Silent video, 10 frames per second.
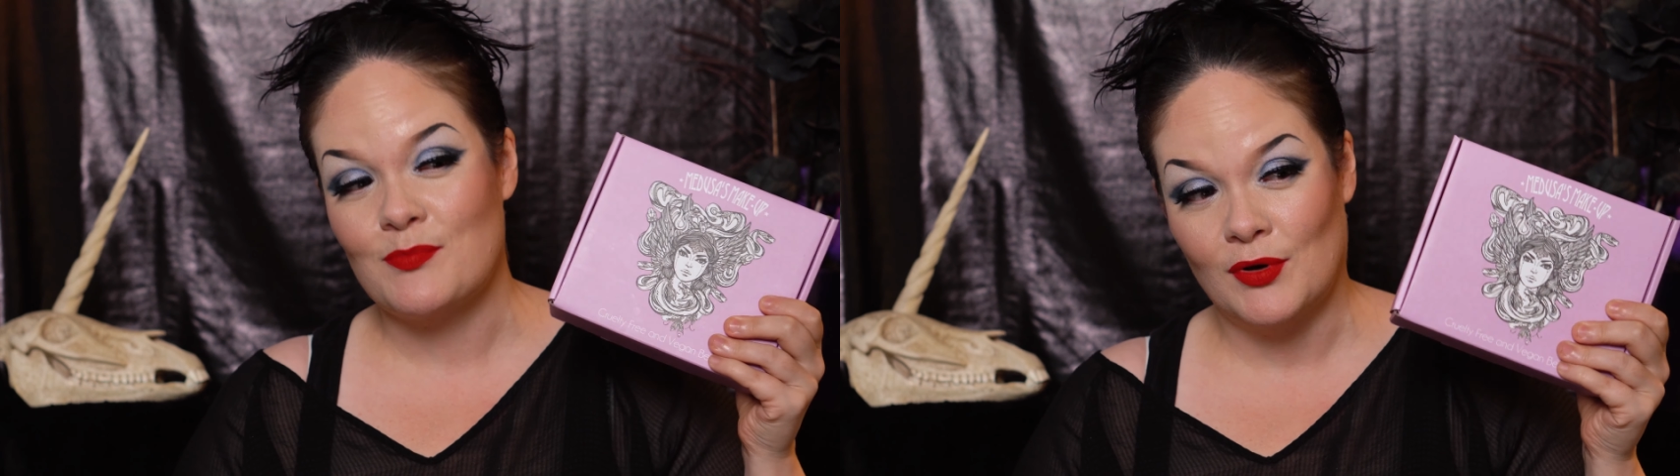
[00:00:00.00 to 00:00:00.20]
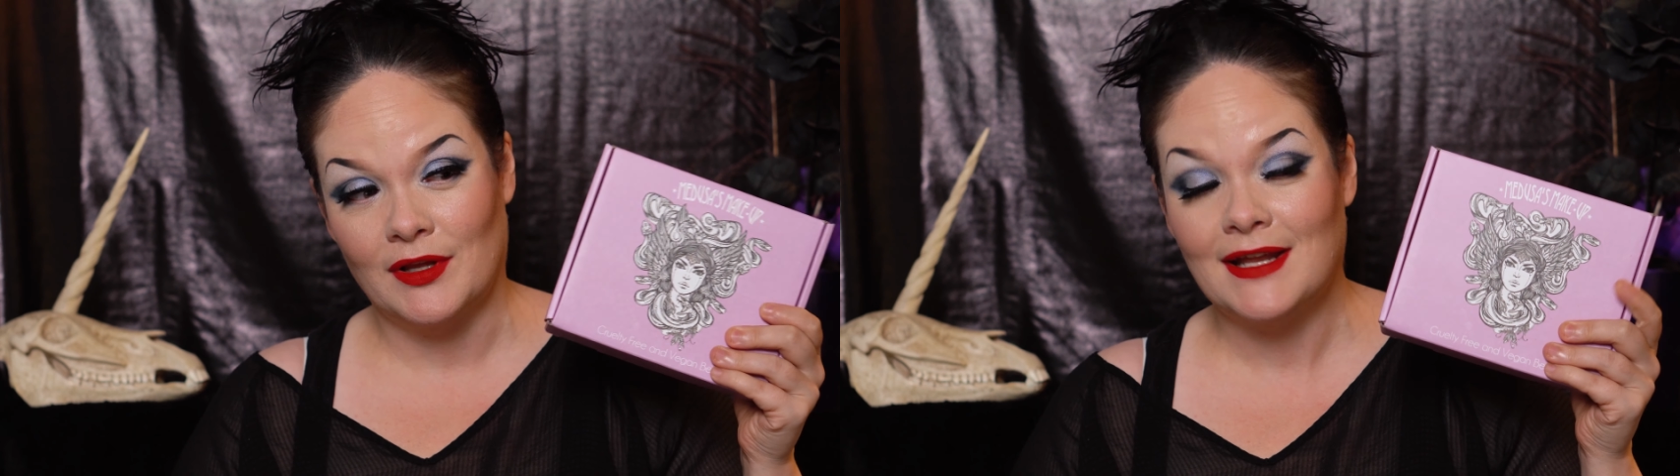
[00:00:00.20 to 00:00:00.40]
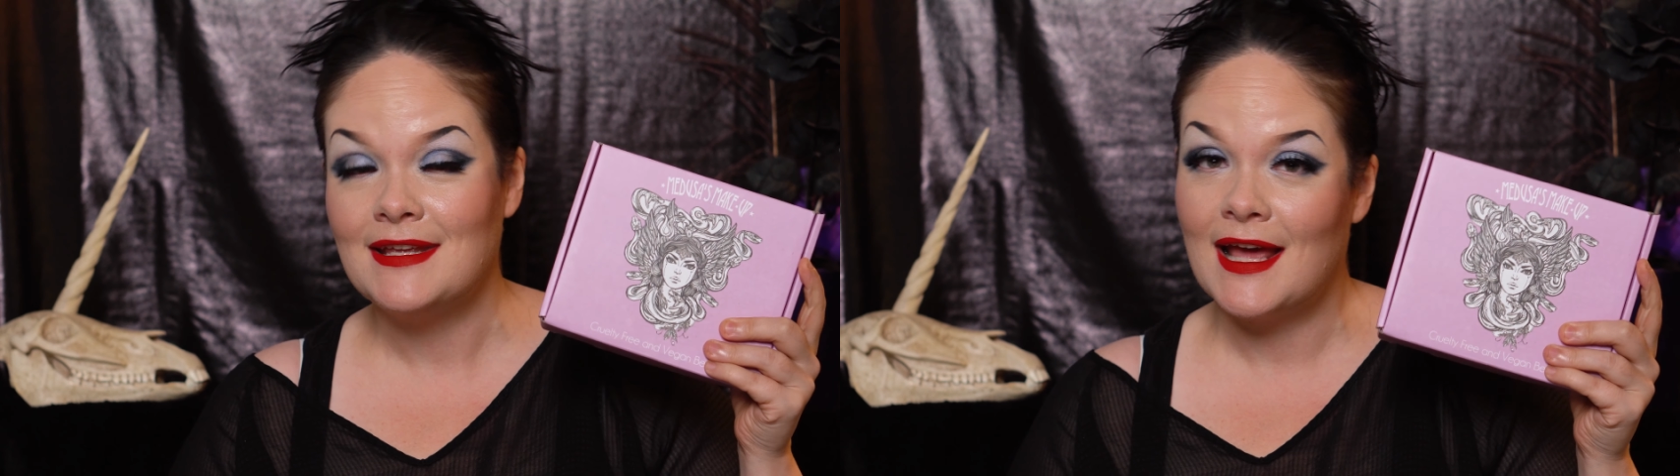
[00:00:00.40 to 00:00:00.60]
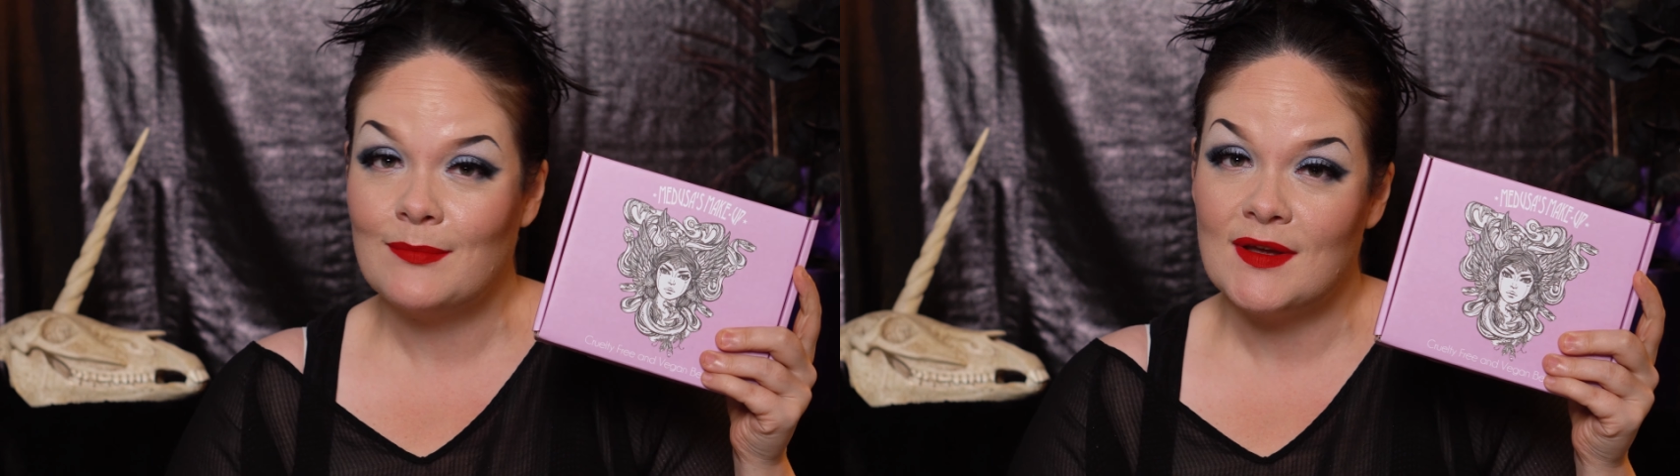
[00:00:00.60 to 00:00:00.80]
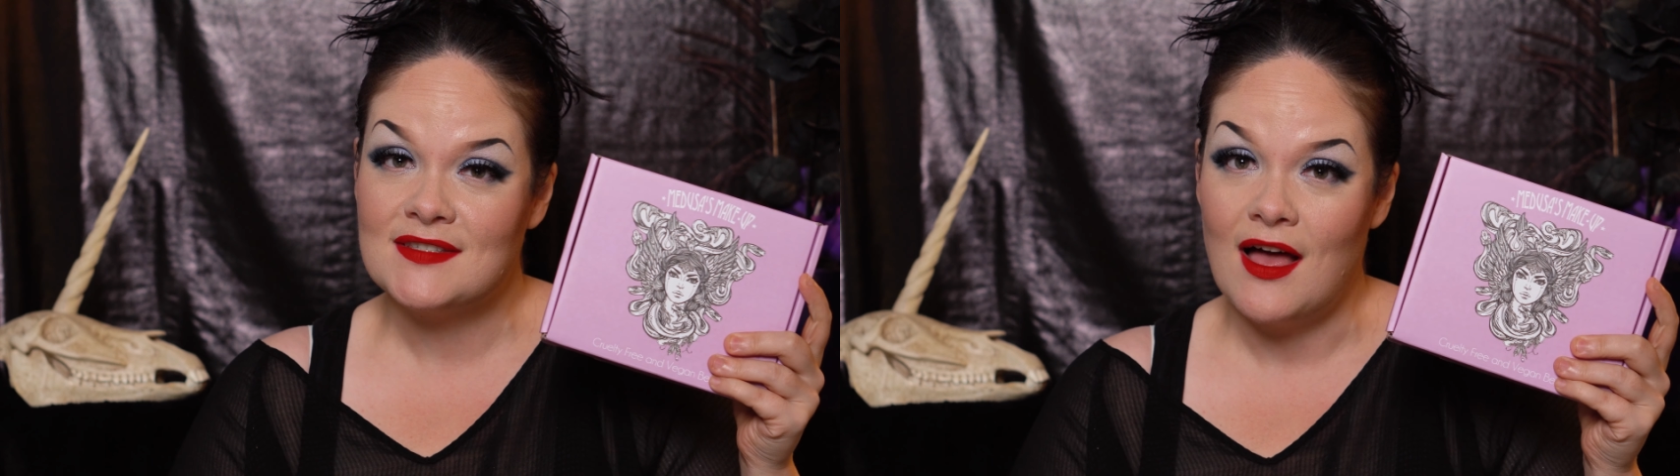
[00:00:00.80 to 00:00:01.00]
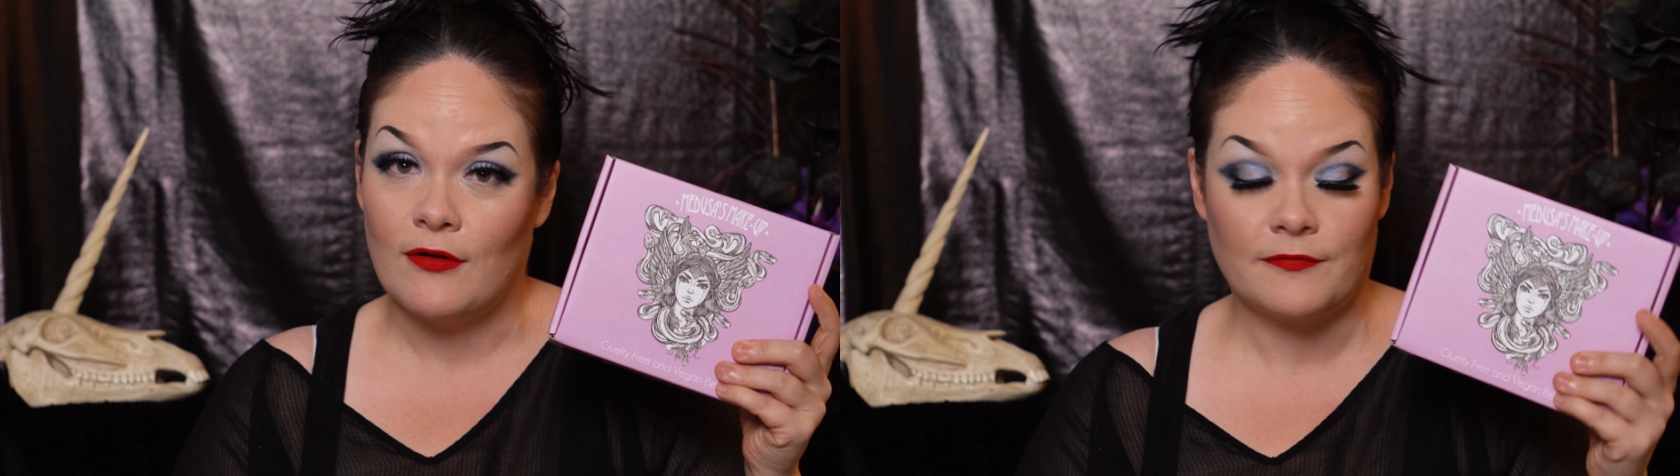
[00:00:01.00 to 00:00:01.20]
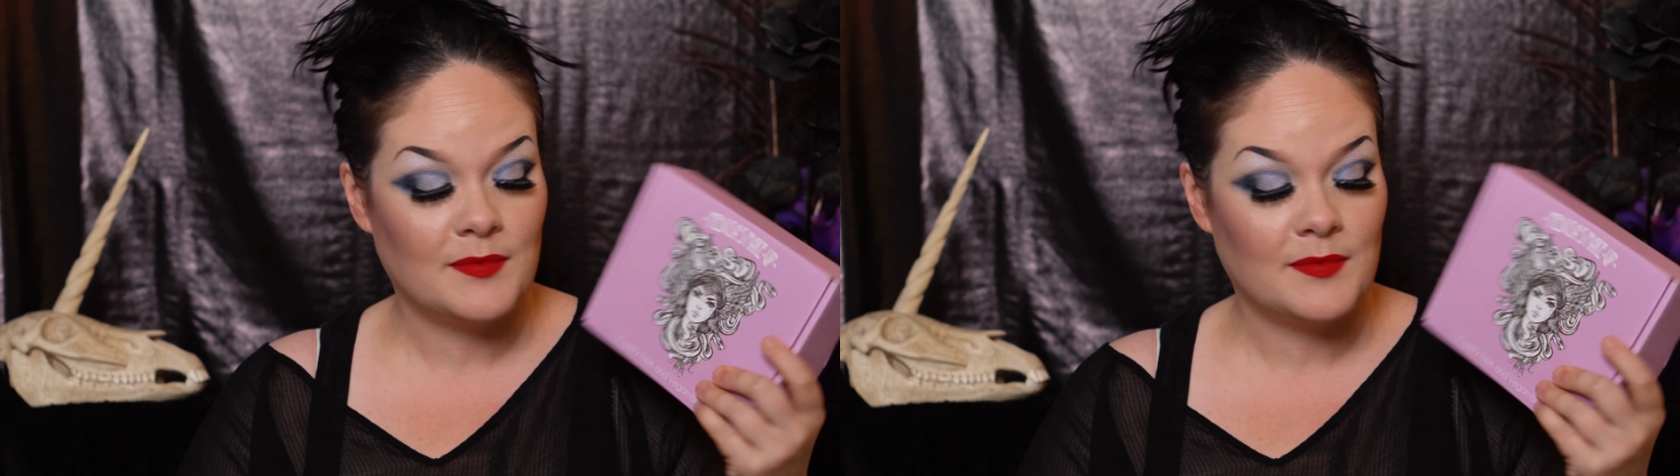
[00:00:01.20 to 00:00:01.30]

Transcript: the bullet and get it myself